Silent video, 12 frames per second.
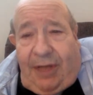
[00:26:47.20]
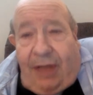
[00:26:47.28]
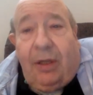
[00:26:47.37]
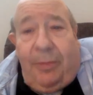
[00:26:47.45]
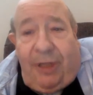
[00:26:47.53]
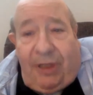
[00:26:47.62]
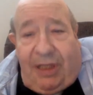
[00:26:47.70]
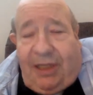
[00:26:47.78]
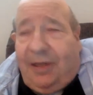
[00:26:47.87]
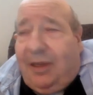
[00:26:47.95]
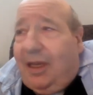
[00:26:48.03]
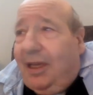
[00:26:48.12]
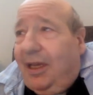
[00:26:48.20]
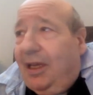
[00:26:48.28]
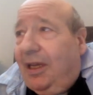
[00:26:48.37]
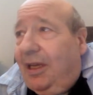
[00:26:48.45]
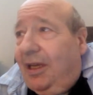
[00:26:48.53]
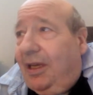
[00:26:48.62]
element
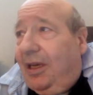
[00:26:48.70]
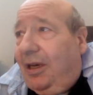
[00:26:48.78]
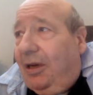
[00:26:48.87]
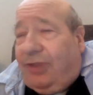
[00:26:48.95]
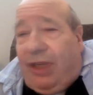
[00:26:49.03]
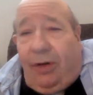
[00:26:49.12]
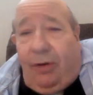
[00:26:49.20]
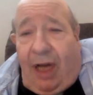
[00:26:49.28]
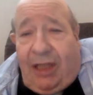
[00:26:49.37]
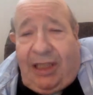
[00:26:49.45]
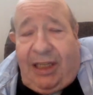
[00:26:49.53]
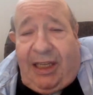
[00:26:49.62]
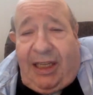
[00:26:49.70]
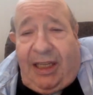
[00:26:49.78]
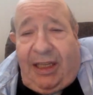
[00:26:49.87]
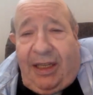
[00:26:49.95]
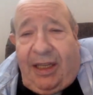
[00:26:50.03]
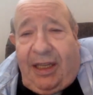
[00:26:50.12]
of
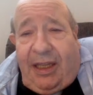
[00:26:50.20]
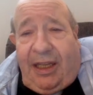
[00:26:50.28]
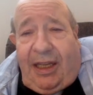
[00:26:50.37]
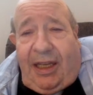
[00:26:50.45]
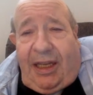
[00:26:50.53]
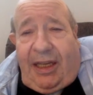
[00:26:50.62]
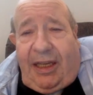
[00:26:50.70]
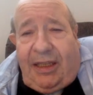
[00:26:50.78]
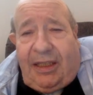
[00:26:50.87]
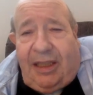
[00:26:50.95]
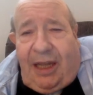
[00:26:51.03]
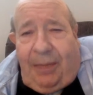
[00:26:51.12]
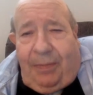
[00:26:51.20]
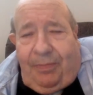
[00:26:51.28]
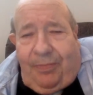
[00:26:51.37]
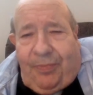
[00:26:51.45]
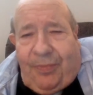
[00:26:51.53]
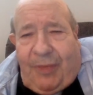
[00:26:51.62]
generosity is
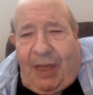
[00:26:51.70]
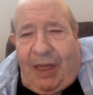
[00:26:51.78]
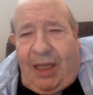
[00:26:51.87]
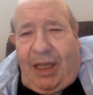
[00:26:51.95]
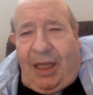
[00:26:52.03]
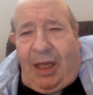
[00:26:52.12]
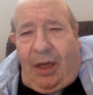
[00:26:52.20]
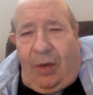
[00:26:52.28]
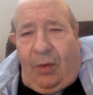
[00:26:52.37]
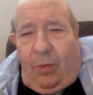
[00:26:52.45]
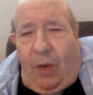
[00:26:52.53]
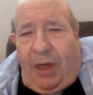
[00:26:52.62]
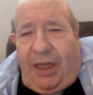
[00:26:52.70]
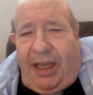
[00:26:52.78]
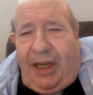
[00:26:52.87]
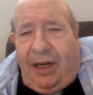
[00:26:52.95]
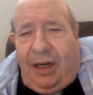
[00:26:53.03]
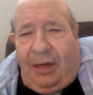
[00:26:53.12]
one
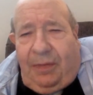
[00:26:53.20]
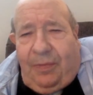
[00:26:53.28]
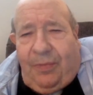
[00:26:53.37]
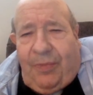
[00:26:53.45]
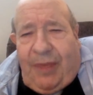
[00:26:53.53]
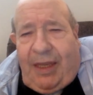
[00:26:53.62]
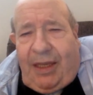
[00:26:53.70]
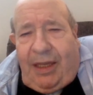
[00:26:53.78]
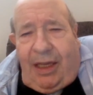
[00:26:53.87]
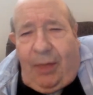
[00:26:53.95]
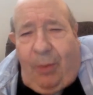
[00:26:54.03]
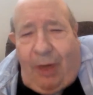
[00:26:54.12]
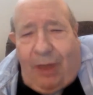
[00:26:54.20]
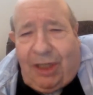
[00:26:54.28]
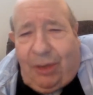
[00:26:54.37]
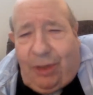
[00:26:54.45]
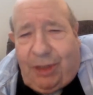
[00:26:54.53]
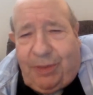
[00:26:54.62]
year. It
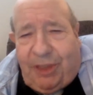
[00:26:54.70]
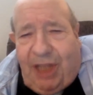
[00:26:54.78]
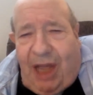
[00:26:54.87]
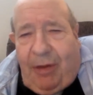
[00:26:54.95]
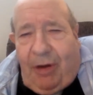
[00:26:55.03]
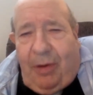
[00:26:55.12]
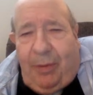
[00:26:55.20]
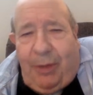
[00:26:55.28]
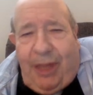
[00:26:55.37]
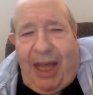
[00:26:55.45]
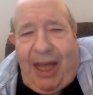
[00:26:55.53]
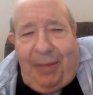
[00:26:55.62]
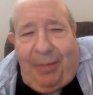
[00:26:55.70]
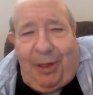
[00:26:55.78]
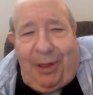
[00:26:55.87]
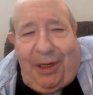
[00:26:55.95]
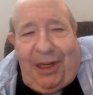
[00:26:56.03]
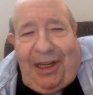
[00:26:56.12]
wasn't Christmas time, I remember that,
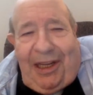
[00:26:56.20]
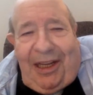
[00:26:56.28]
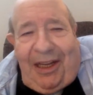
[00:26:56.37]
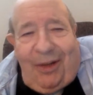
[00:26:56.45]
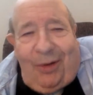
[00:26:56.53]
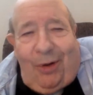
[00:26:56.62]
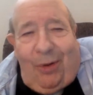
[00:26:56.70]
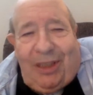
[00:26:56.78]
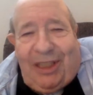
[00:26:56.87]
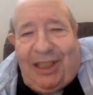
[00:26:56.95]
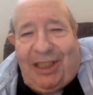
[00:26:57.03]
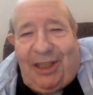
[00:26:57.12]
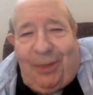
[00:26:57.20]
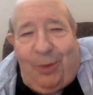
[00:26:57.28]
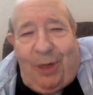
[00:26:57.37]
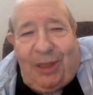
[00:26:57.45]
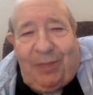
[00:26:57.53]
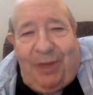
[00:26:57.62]
but don't know what season it
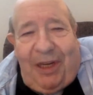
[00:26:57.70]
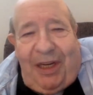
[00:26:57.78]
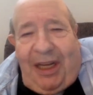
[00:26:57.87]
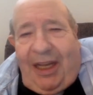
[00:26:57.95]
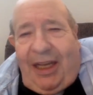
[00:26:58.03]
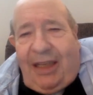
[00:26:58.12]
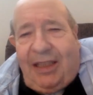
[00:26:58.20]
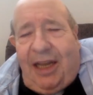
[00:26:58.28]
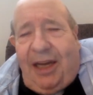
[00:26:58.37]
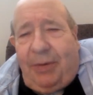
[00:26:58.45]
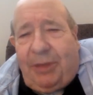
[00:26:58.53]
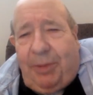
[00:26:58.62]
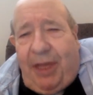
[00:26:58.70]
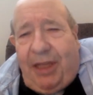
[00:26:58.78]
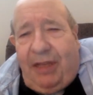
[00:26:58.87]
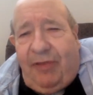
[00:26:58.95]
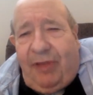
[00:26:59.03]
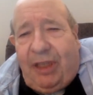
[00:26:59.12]
was. But Sonny was
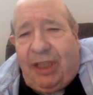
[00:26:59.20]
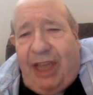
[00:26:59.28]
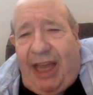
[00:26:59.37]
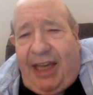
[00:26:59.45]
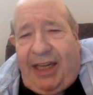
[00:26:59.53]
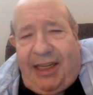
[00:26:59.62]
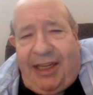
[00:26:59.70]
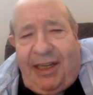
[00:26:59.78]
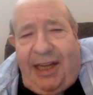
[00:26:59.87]
playing the Village Gate,